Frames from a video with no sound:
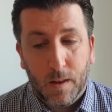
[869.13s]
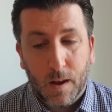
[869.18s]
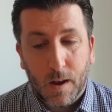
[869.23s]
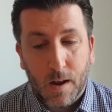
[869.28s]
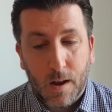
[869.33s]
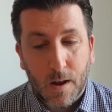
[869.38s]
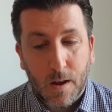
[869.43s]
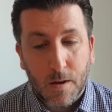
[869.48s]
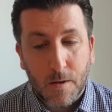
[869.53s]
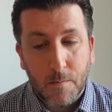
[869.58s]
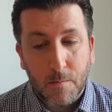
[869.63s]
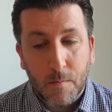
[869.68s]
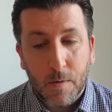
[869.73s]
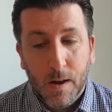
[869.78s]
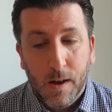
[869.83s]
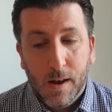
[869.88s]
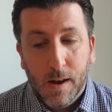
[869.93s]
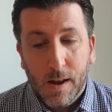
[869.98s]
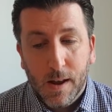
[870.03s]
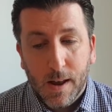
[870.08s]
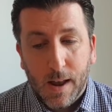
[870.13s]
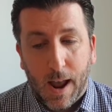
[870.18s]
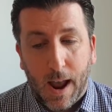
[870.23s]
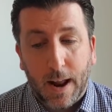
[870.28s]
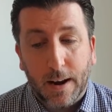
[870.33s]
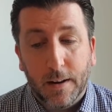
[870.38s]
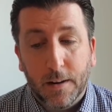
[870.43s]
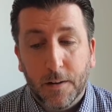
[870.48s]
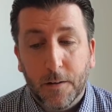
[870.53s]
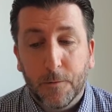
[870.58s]

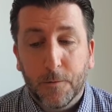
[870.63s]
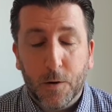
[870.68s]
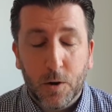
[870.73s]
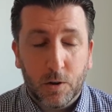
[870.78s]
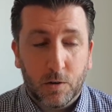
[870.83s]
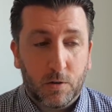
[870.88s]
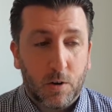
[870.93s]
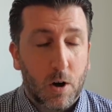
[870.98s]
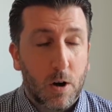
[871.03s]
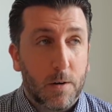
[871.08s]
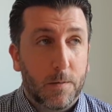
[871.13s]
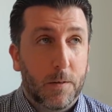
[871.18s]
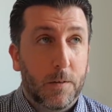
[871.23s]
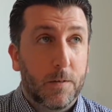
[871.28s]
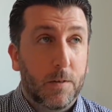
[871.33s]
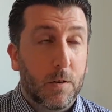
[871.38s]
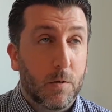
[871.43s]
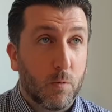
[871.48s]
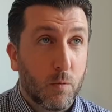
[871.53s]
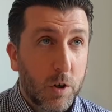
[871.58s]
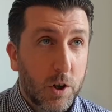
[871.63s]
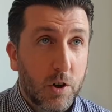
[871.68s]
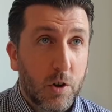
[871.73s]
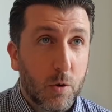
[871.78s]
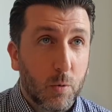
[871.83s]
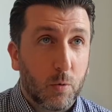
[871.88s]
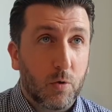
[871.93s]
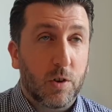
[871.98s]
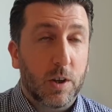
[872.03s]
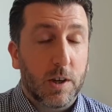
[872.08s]
And in the first half of his
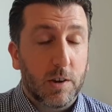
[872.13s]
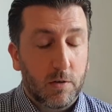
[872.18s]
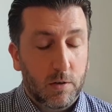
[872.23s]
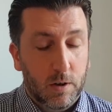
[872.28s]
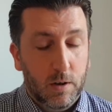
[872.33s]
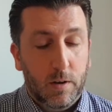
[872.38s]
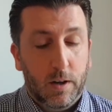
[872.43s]
original season,